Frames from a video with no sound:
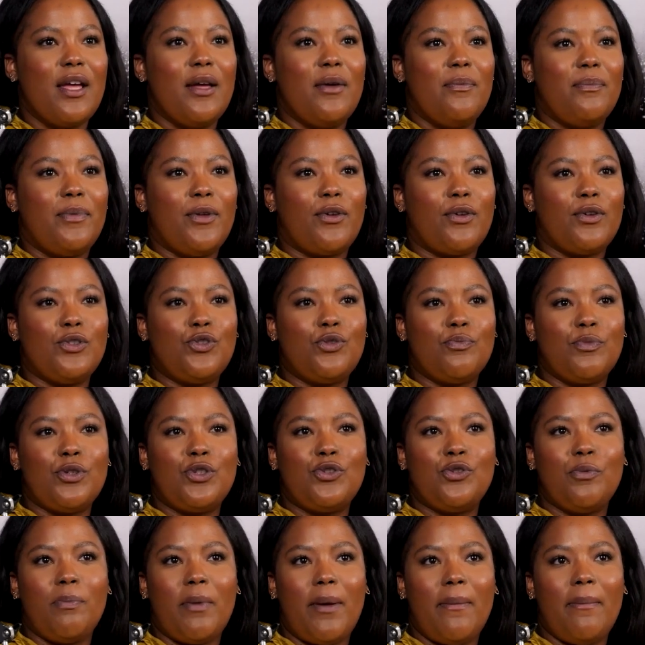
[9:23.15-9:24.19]
Because you must
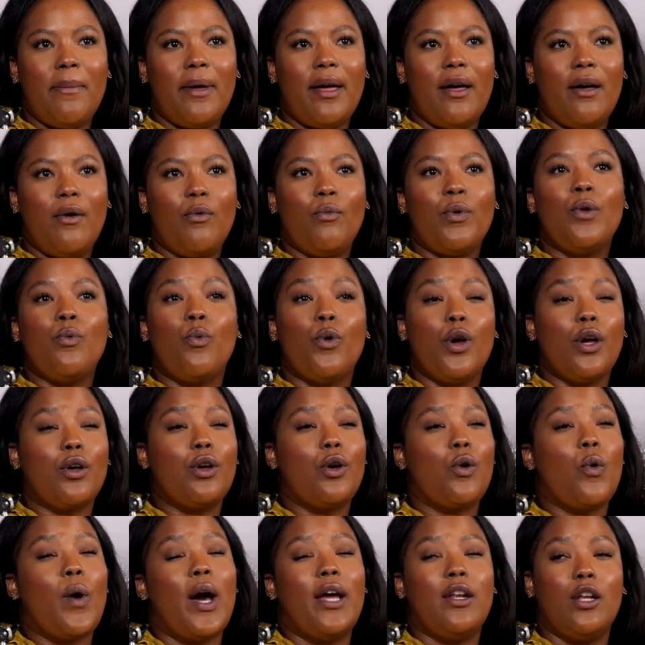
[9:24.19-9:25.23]
remember, we work
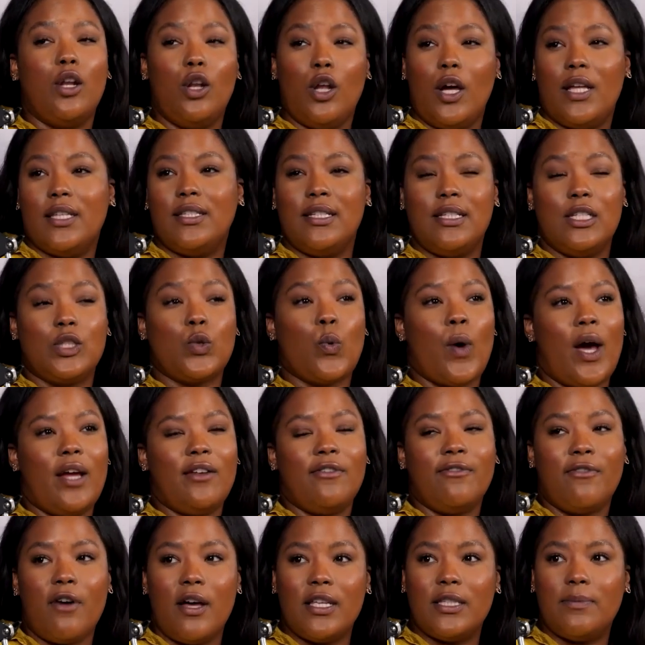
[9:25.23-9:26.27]
quite a lot and it's quite
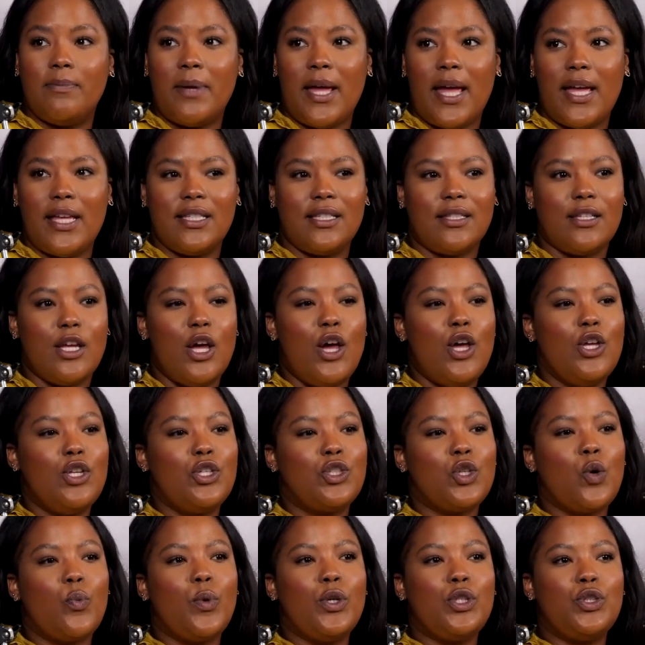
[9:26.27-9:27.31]
fast paced.
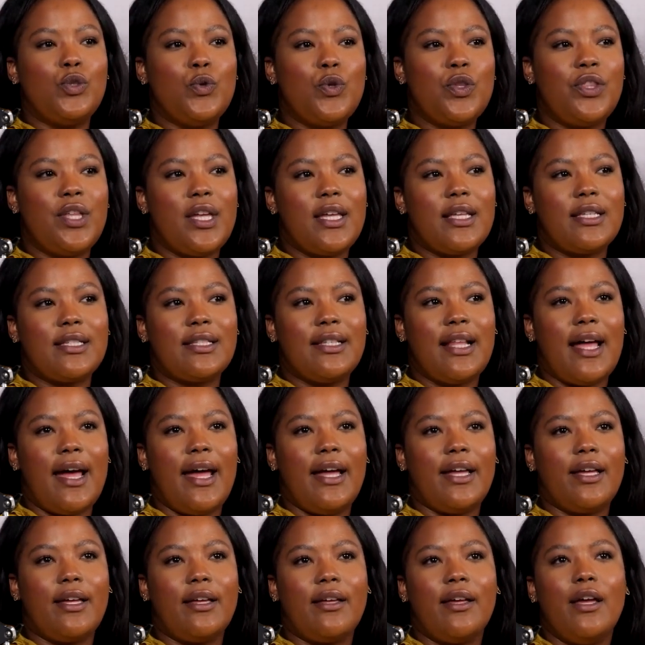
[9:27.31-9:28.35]
So, we do things
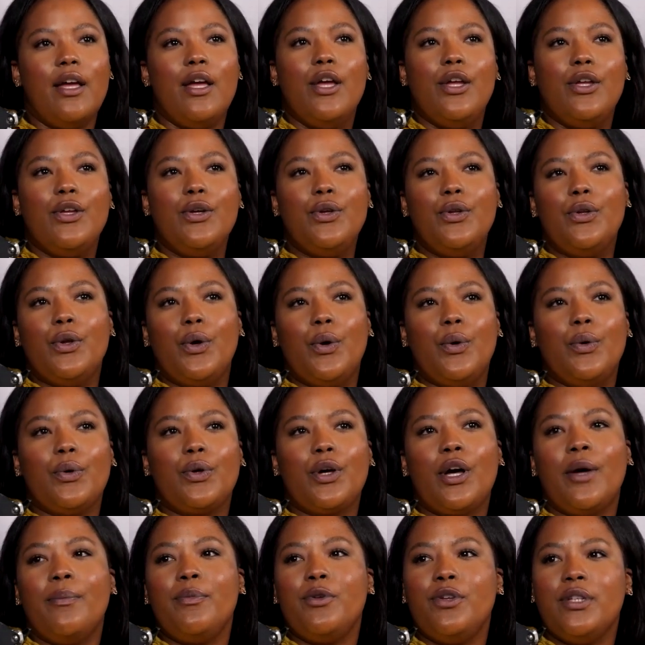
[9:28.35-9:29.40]
like,
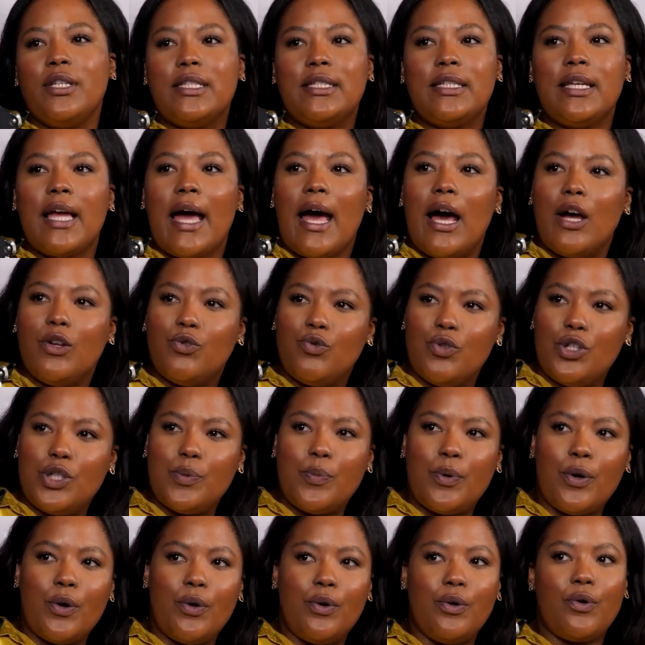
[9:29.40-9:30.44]
community outreach
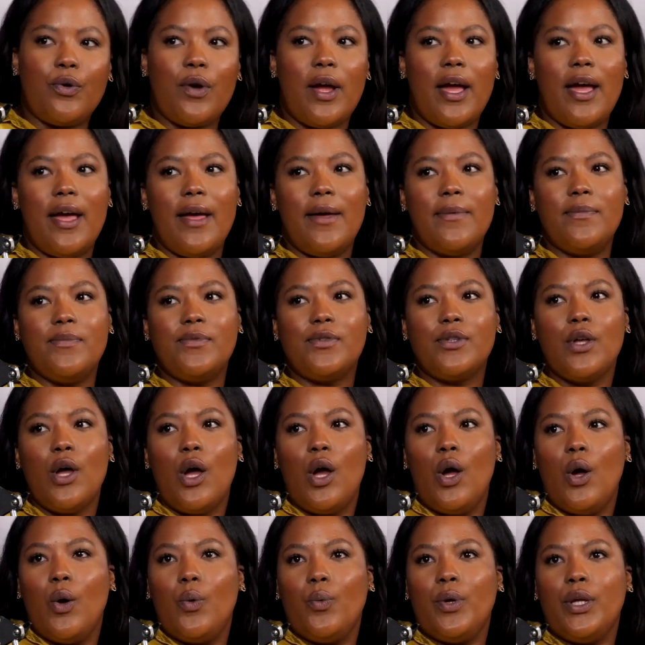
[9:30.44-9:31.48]
programs.
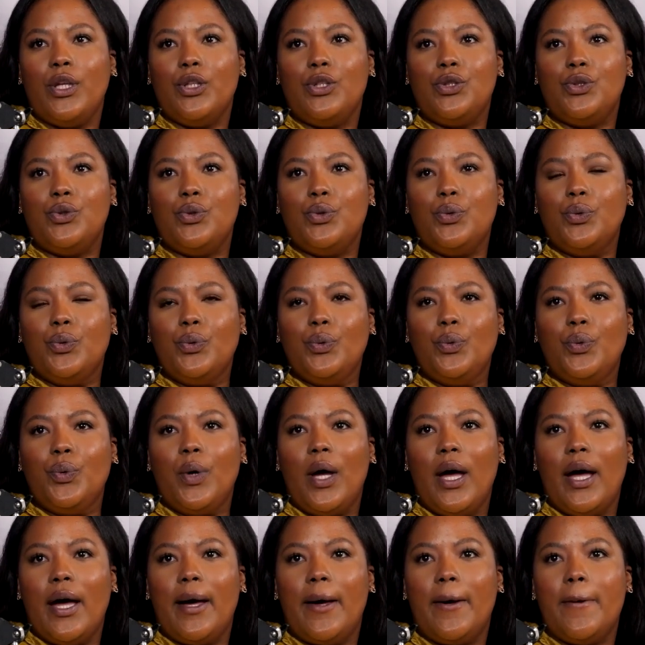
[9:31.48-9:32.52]
We do
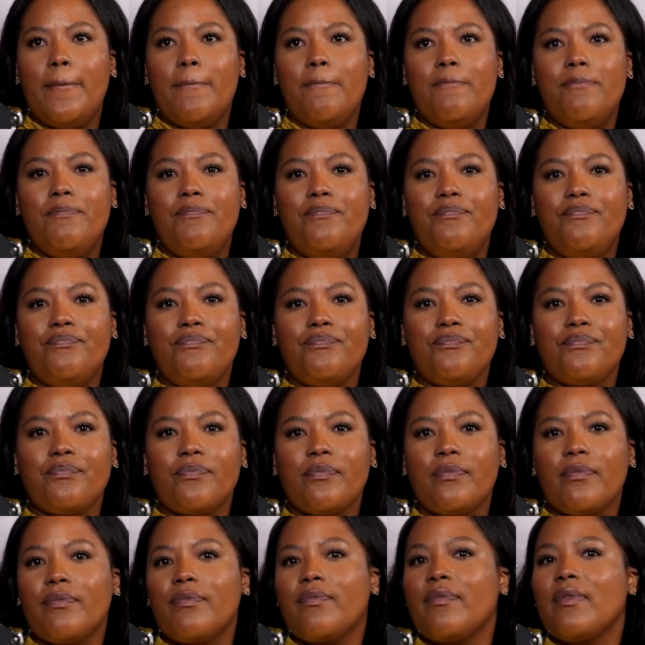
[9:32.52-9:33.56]

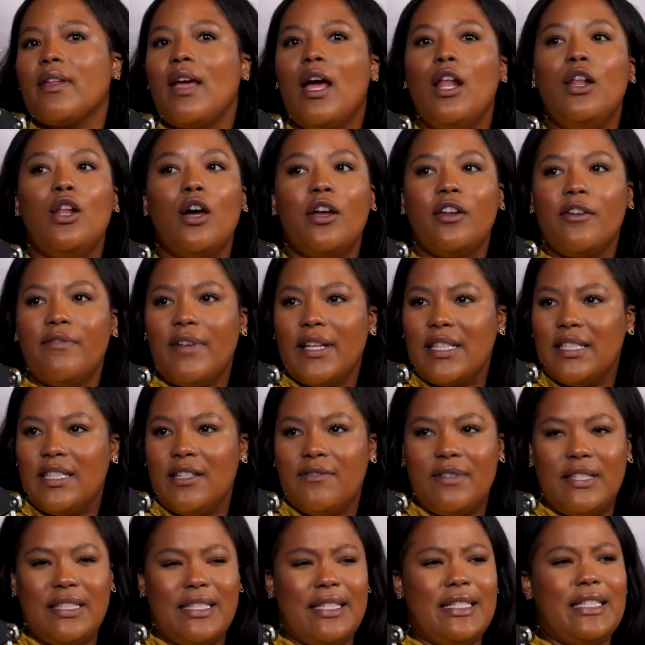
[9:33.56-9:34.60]
a lot of
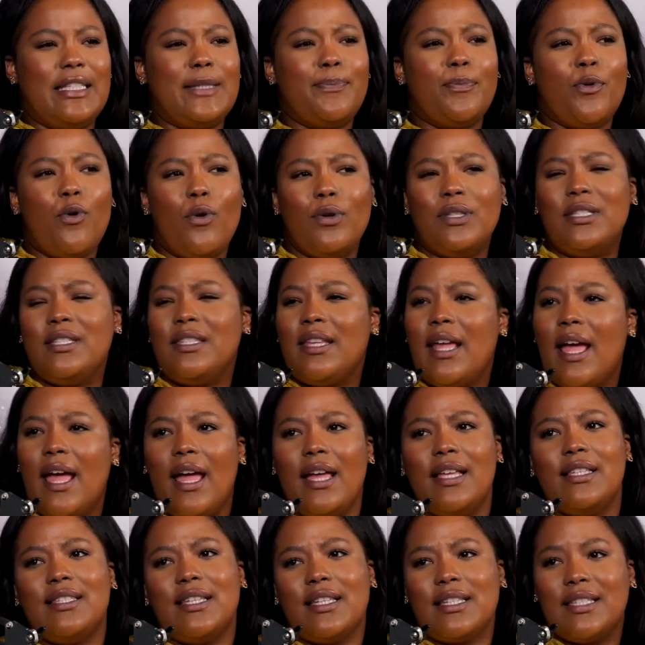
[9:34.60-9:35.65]
activities, sports
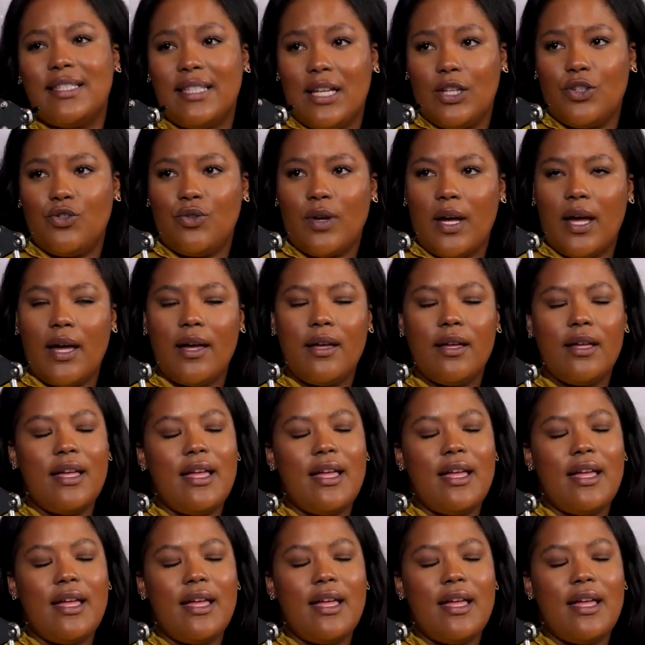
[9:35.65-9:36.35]
days, etc.